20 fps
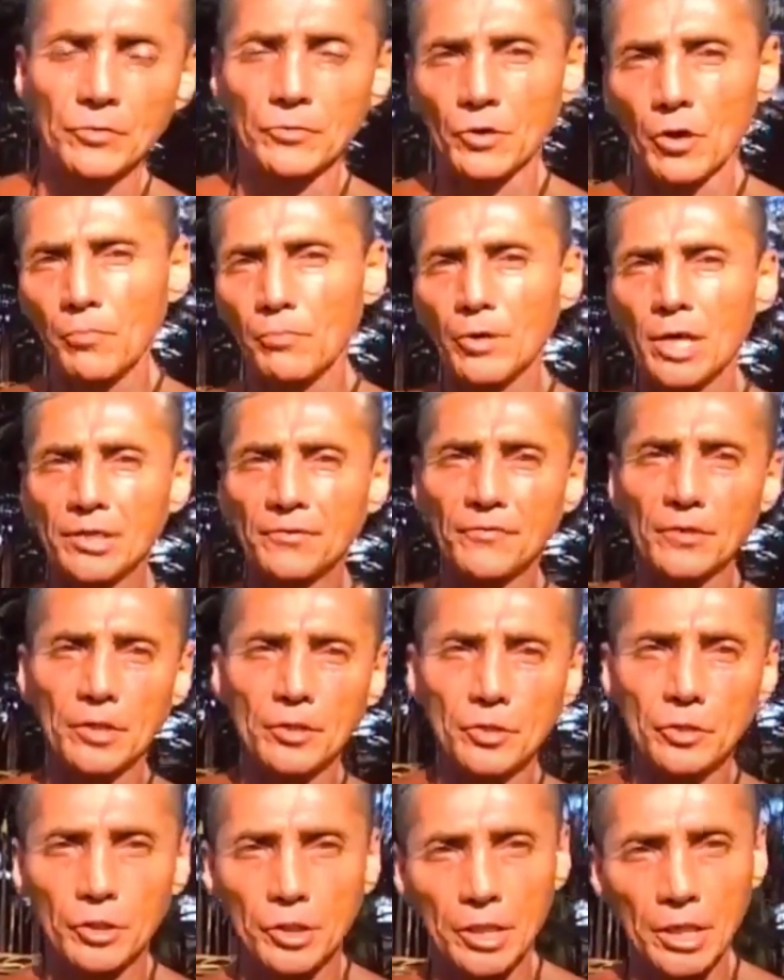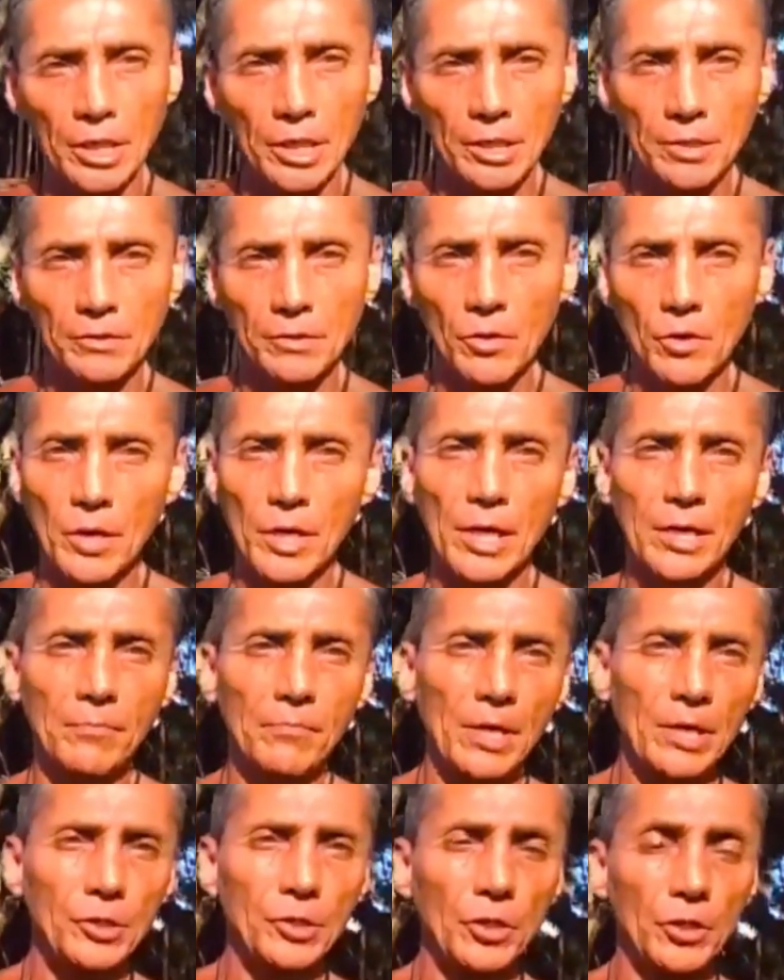Don't breastfeed your kid. Go ahead and
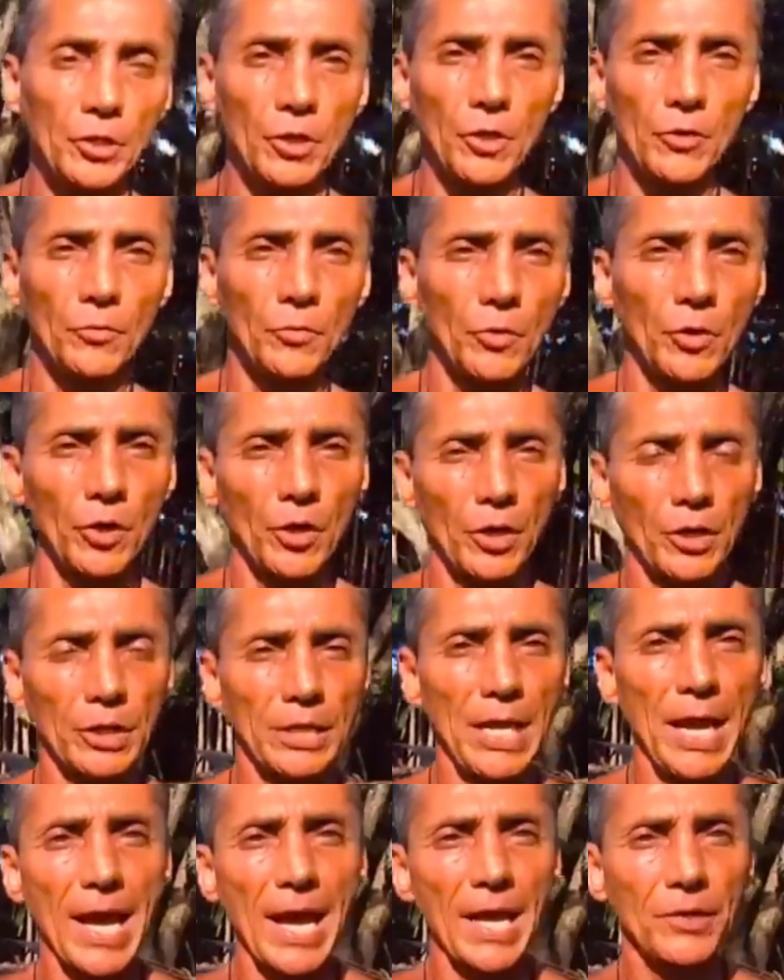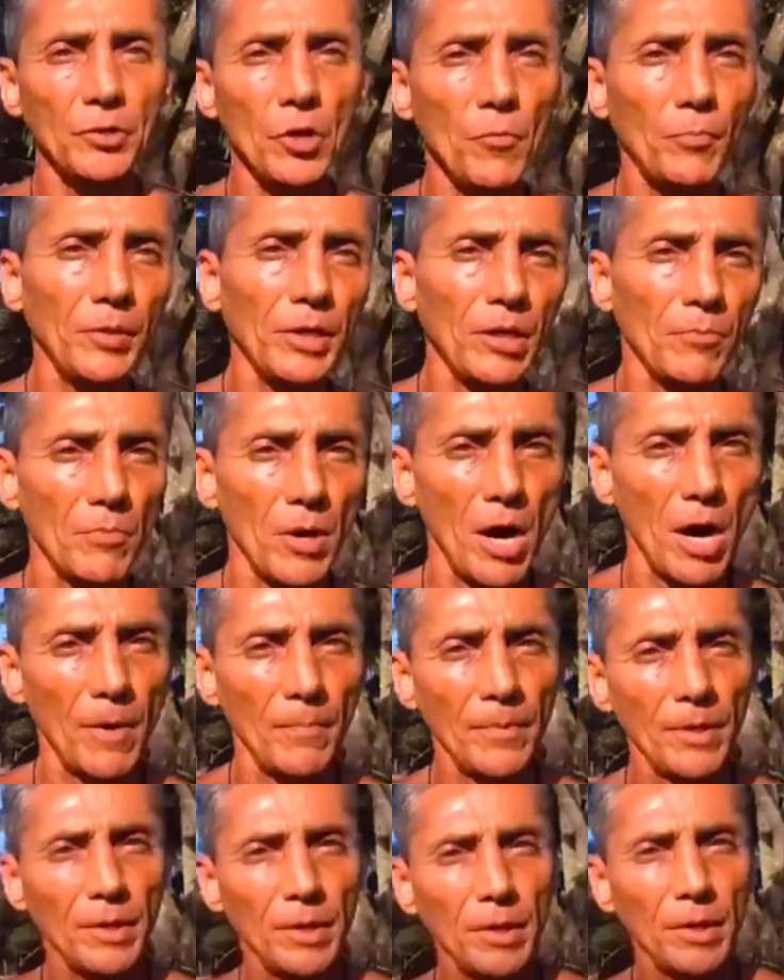make sure you go to work. Yeah, don't be a mom.
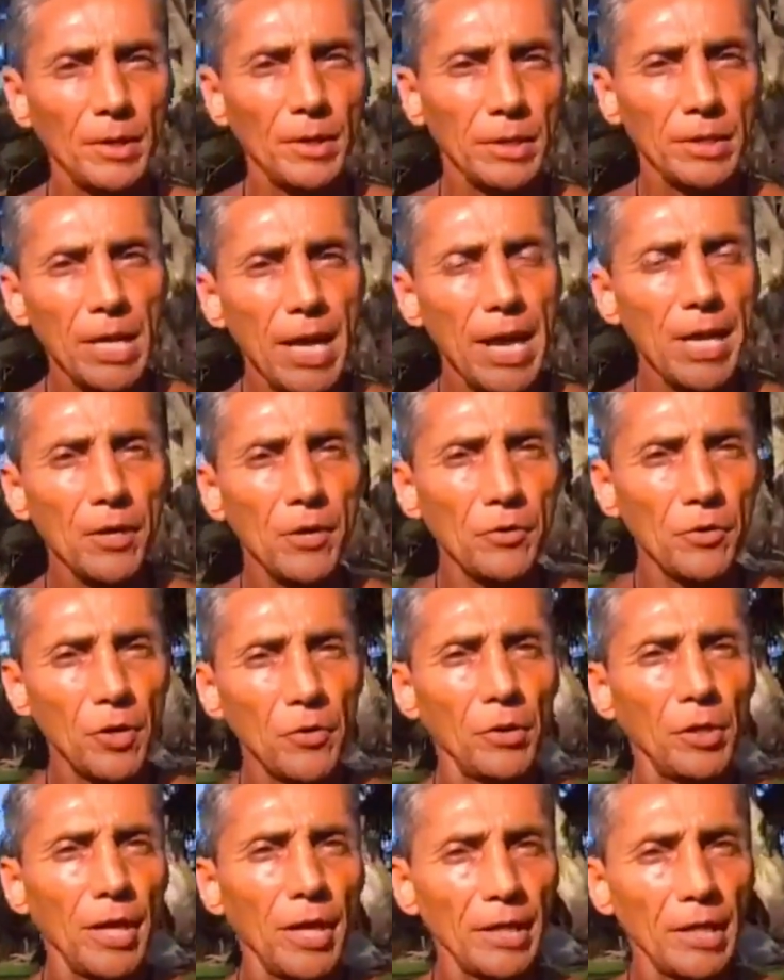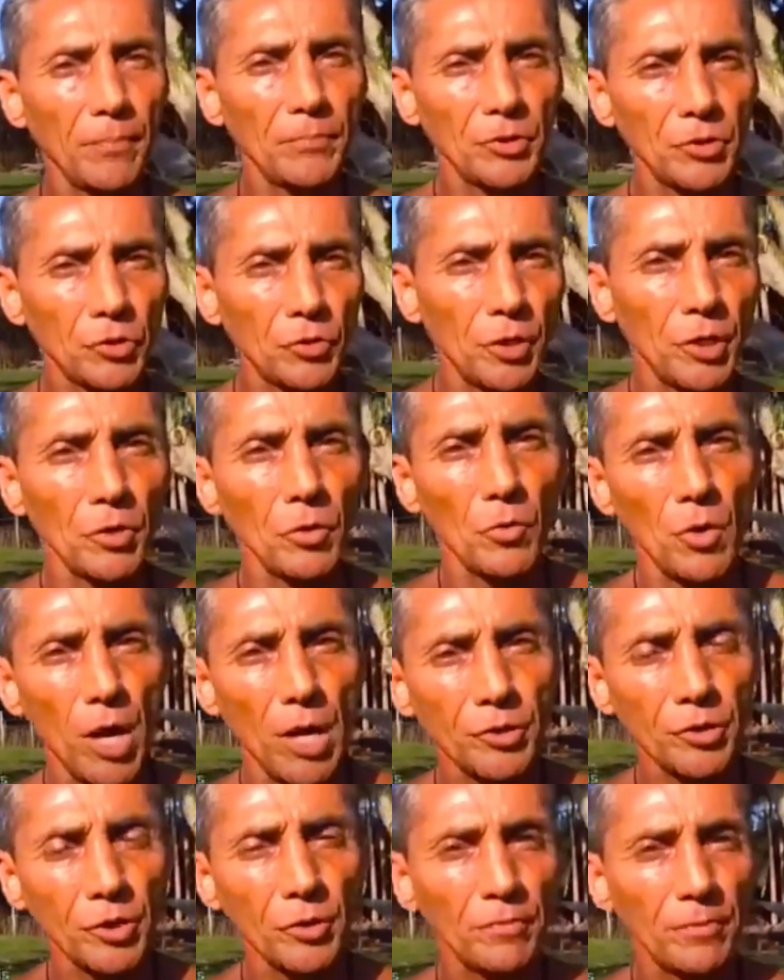Yeah, no, no, the lady up the street will
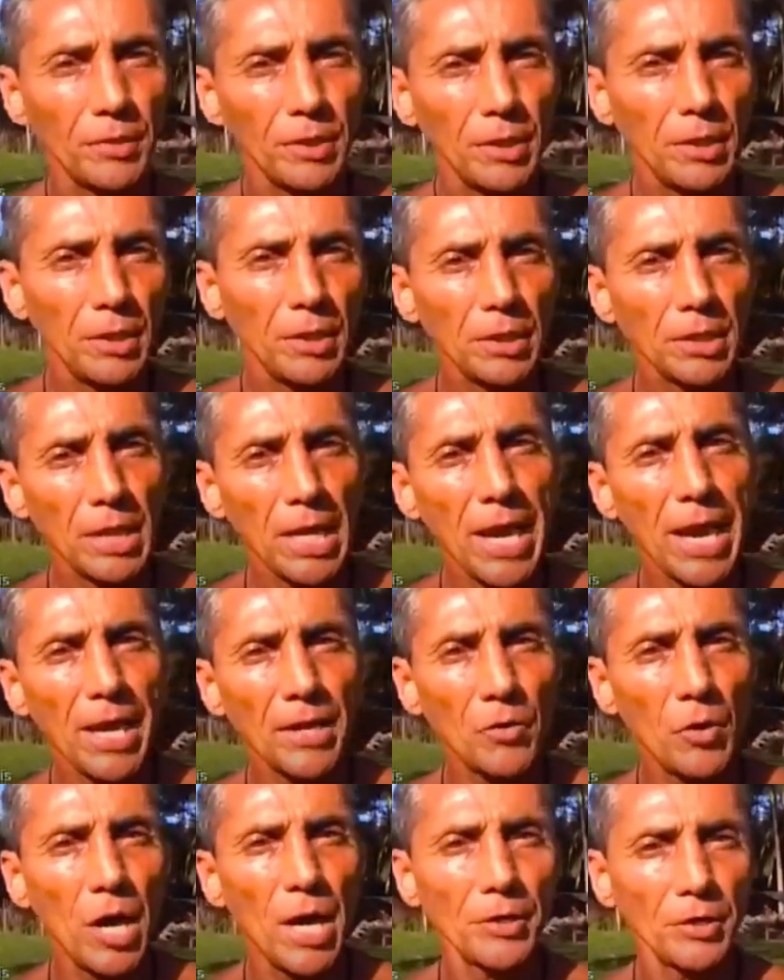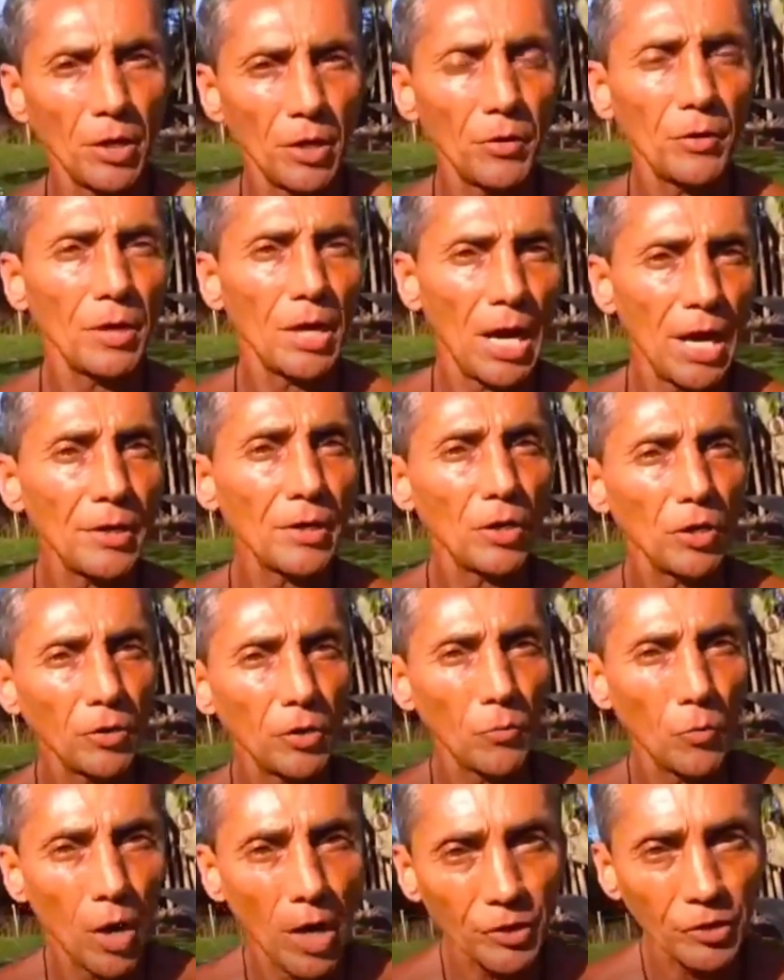watch them. Yeah, no, I know, I know.
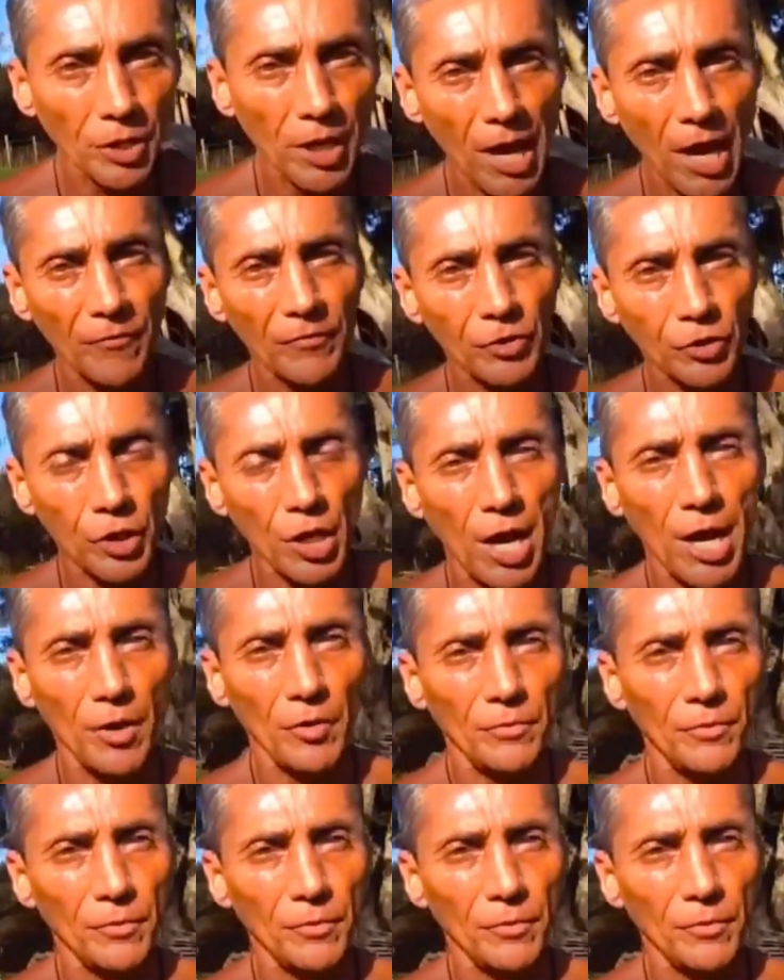Then why'd you have a child?